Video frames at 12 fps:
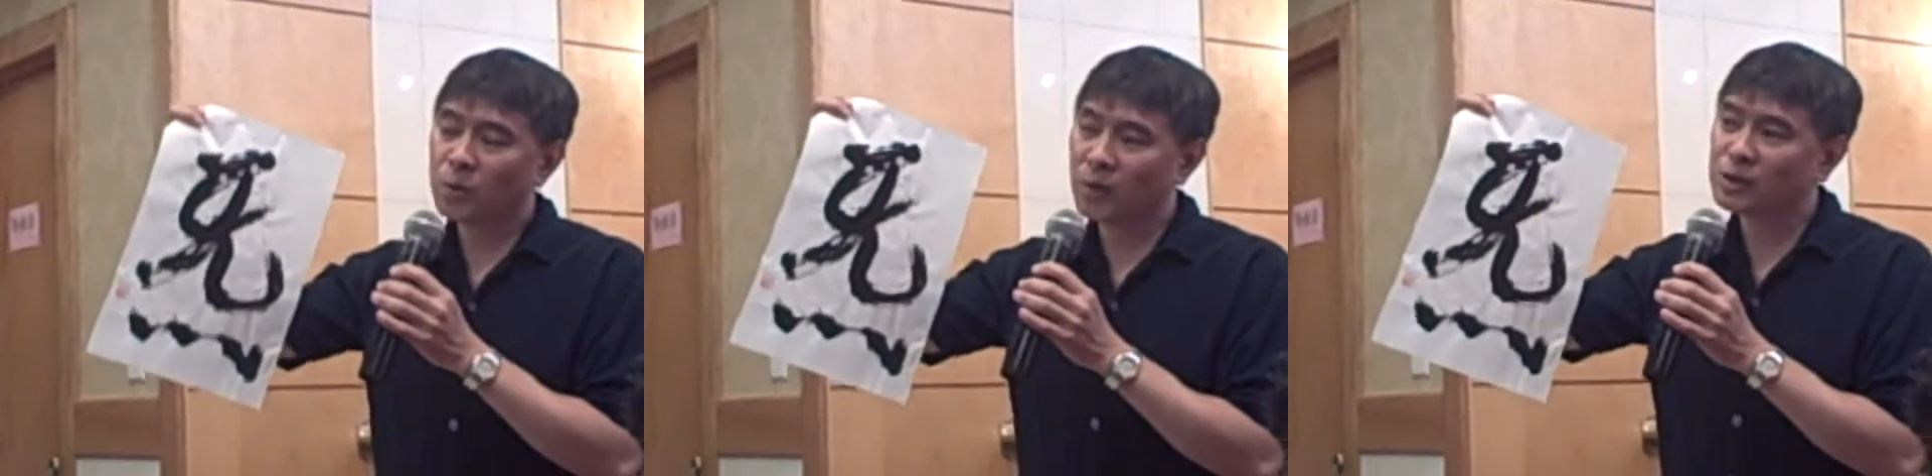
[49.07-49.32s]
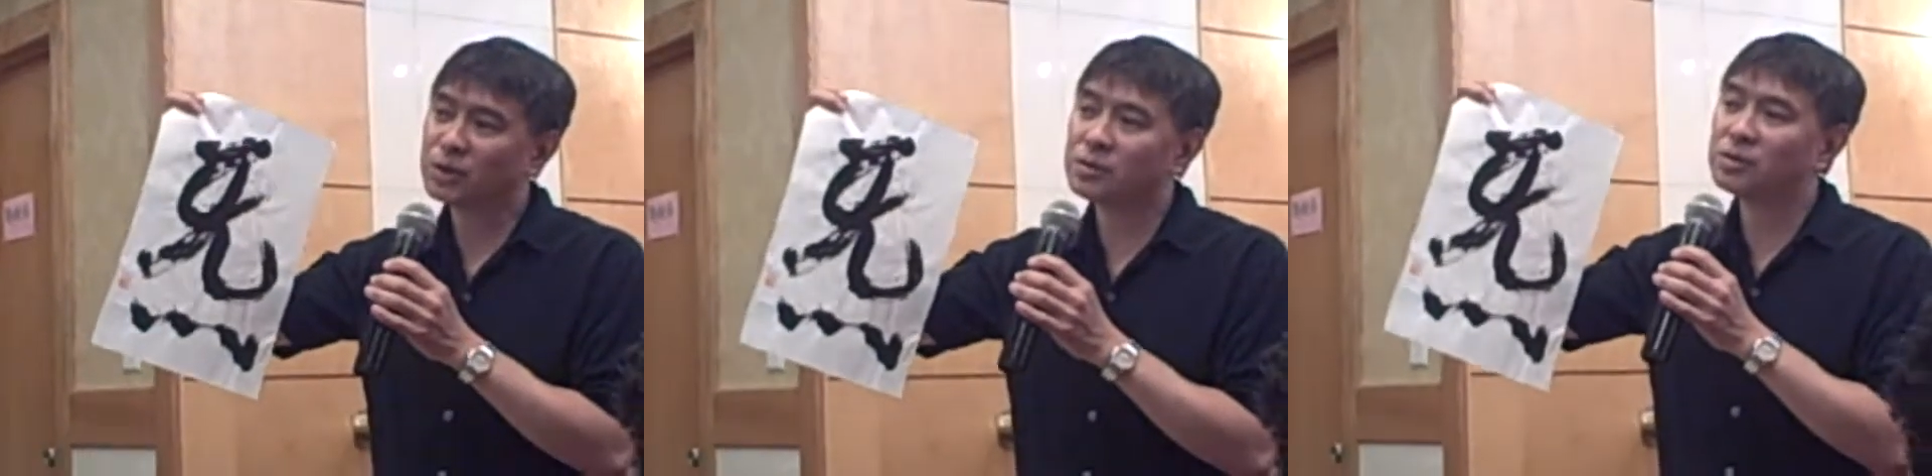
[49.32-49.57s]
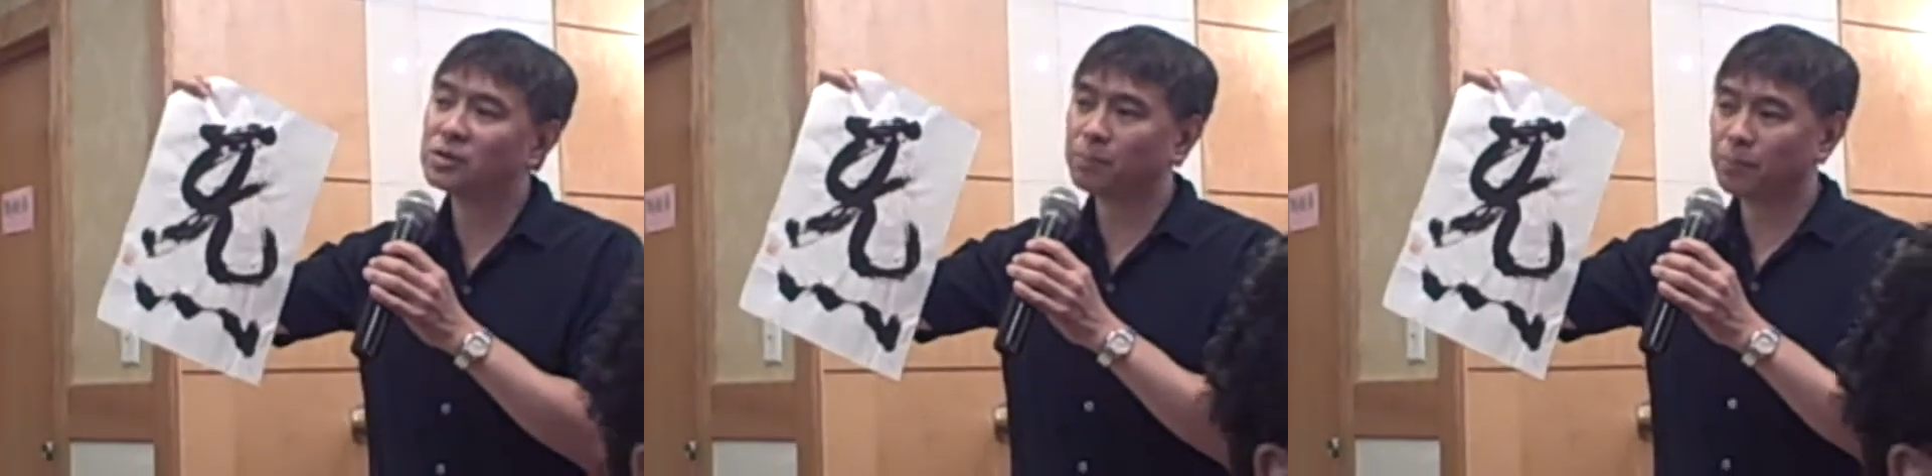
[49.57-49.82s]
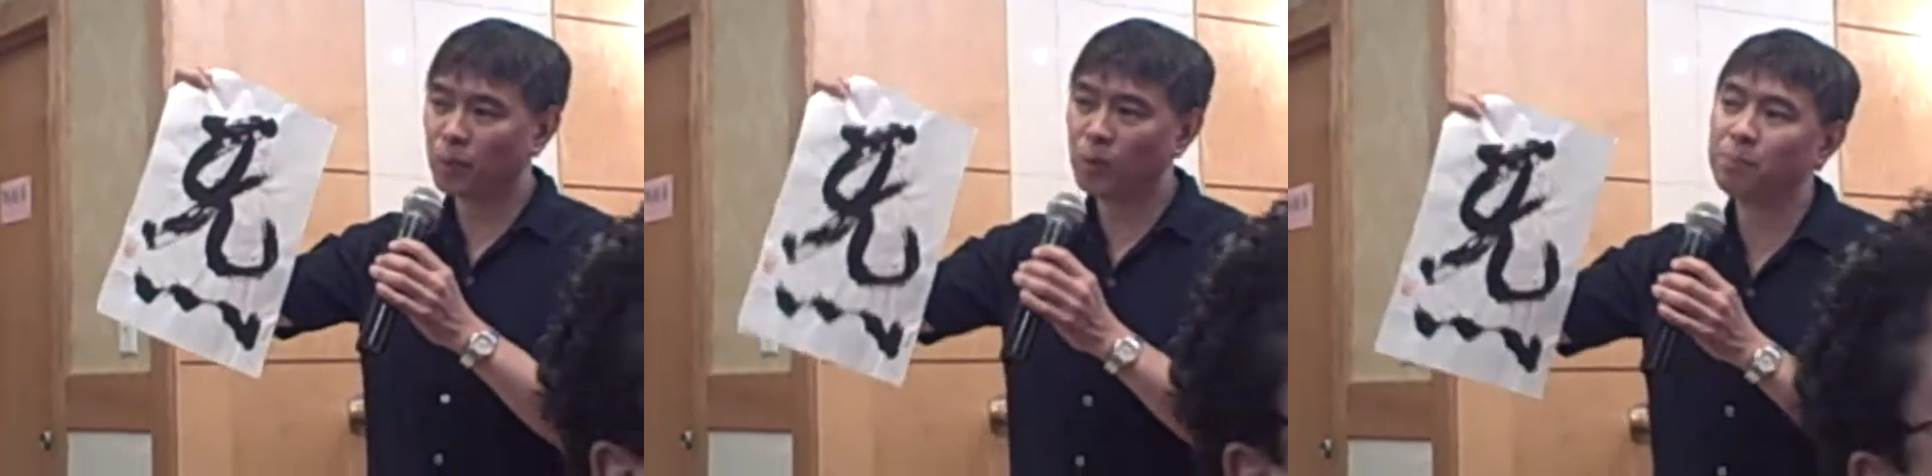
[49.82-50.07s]
questions the
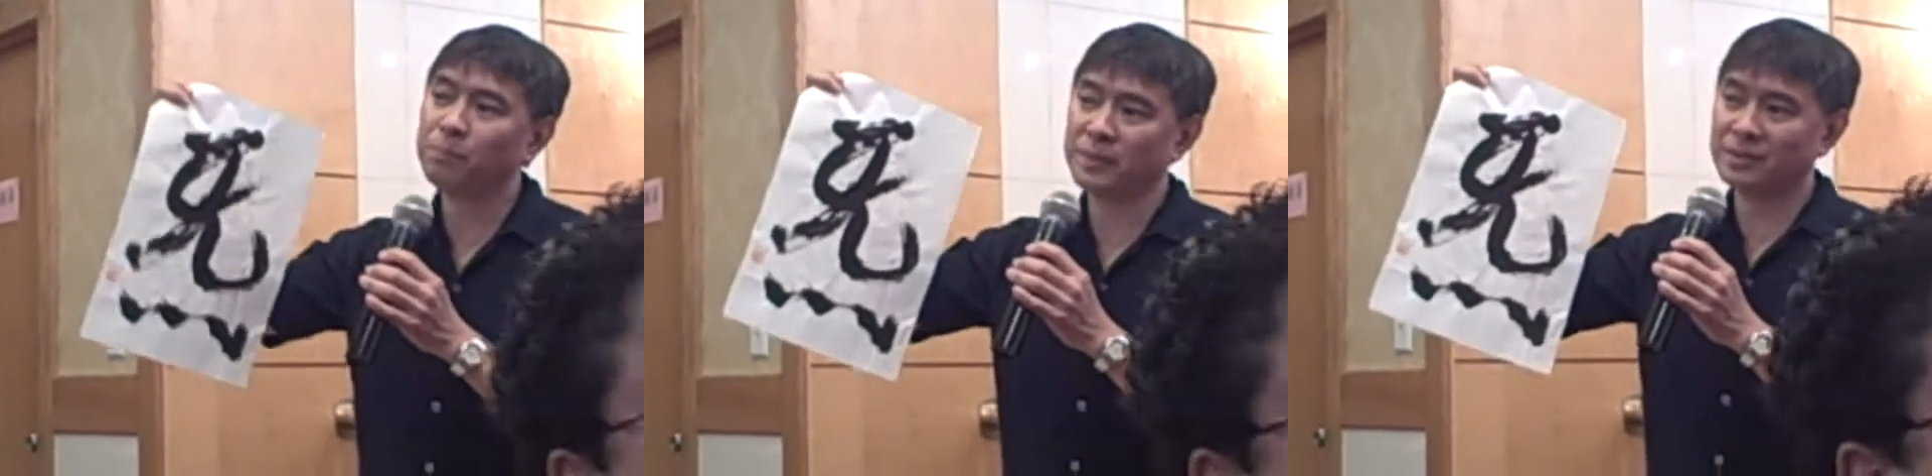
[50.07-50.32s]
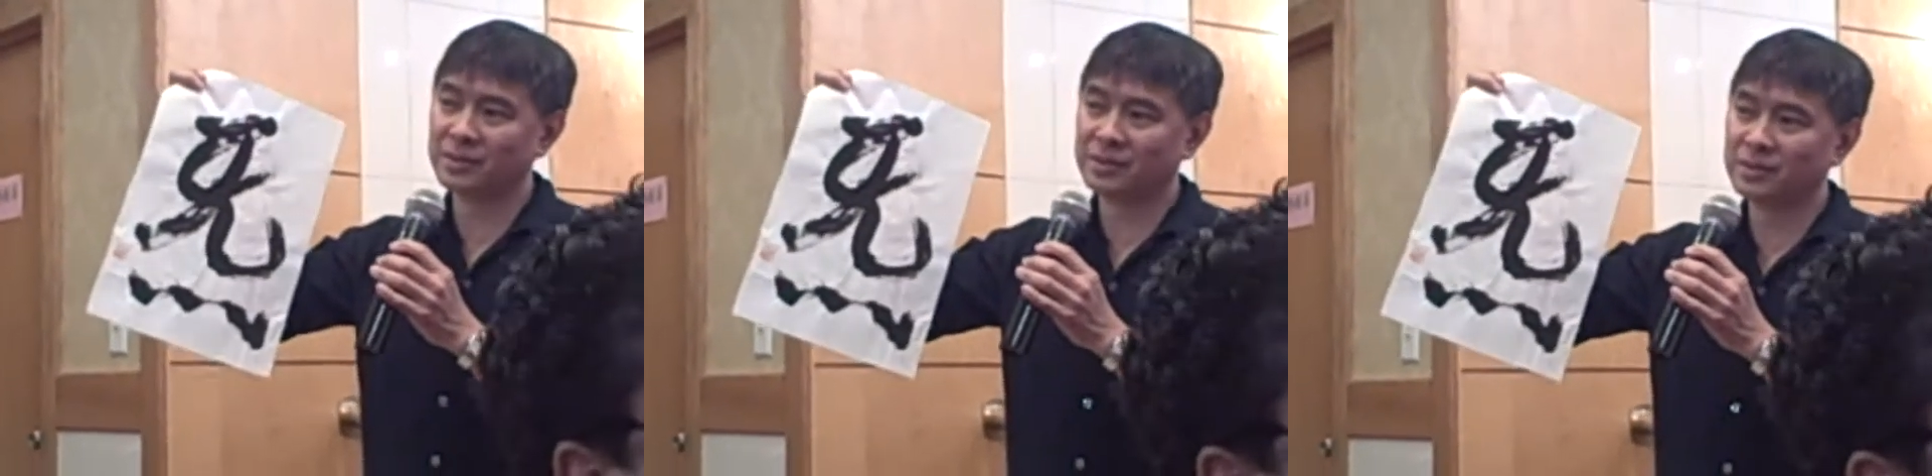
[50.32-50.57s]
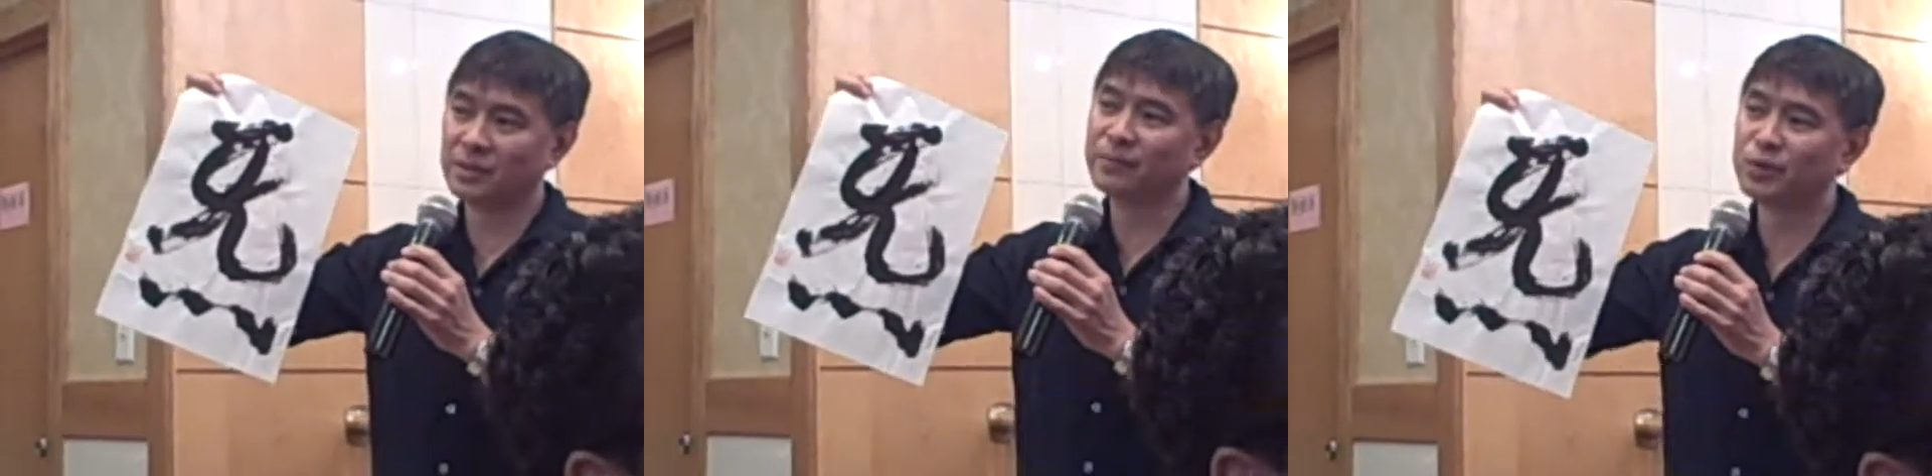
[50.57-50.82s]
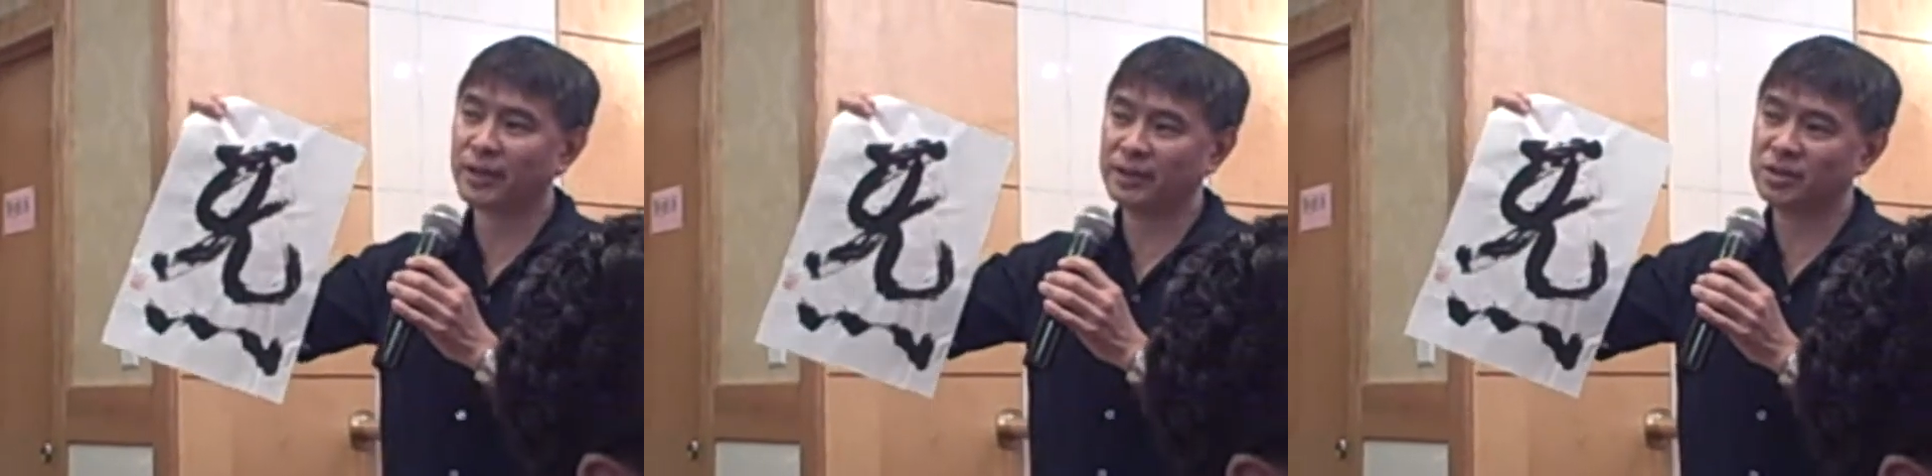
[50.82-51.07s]
purpose
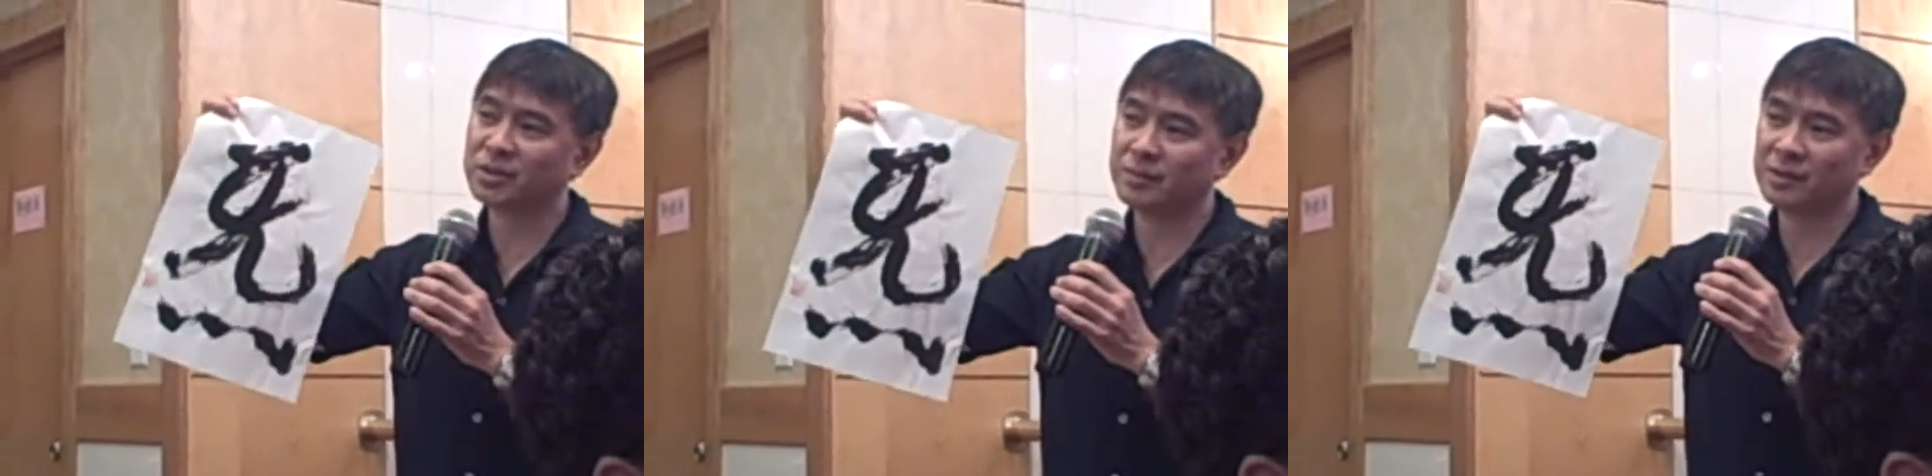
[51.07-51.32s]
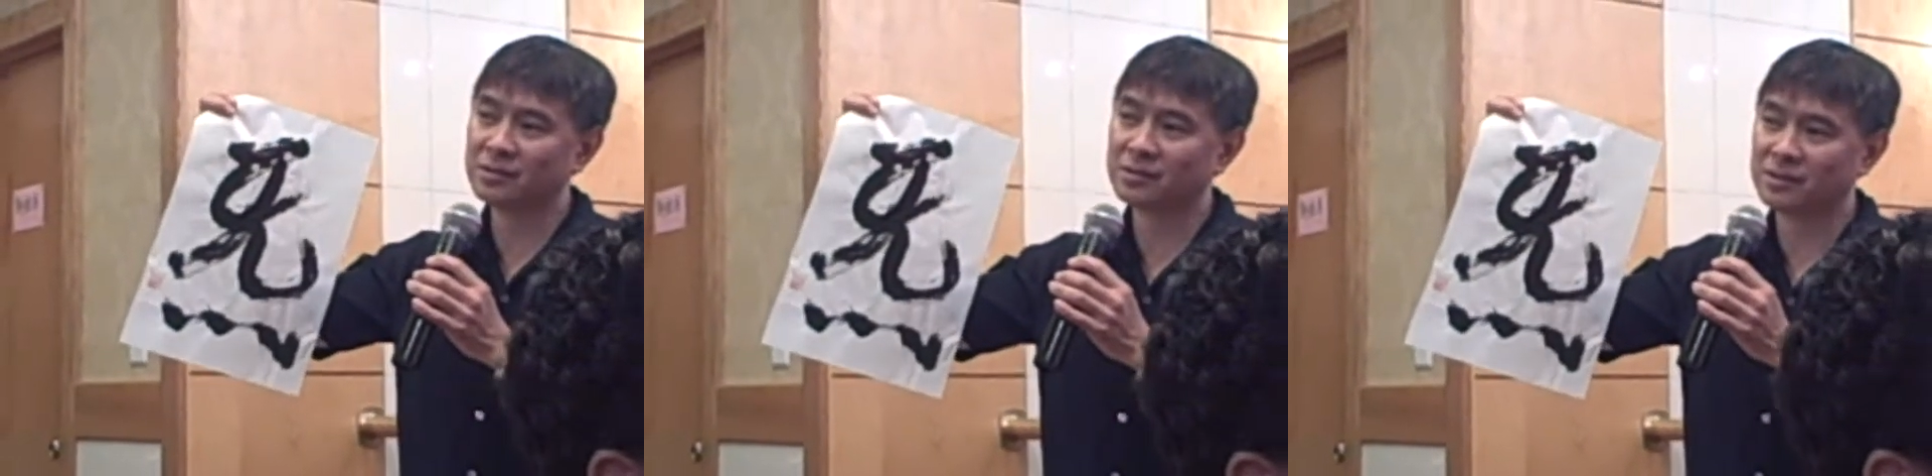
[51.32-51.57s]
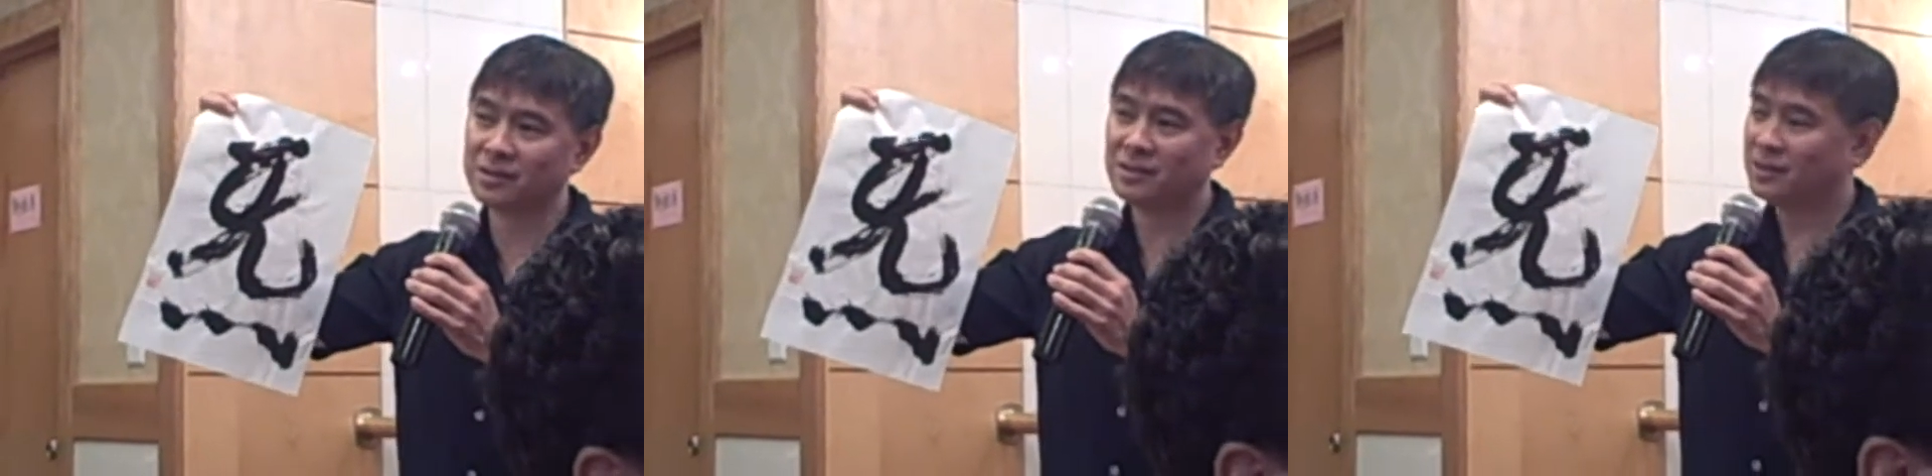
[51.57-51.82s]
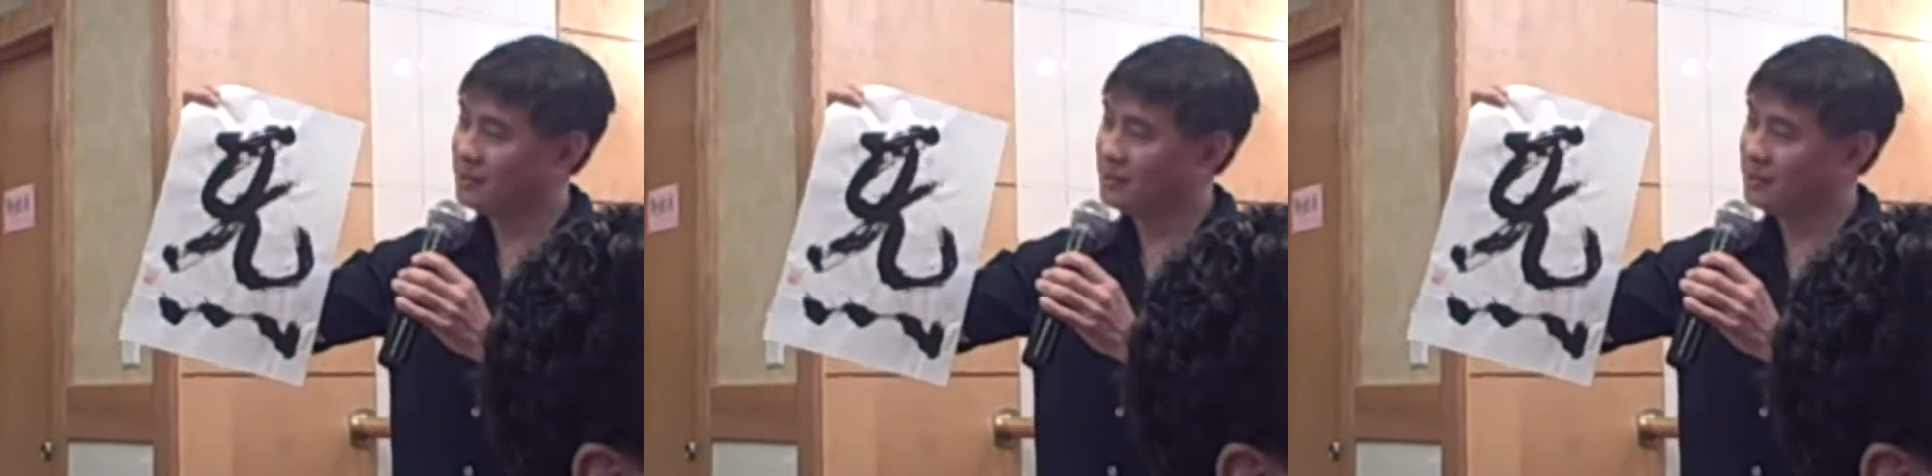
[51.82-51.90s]
of Chinese medicine.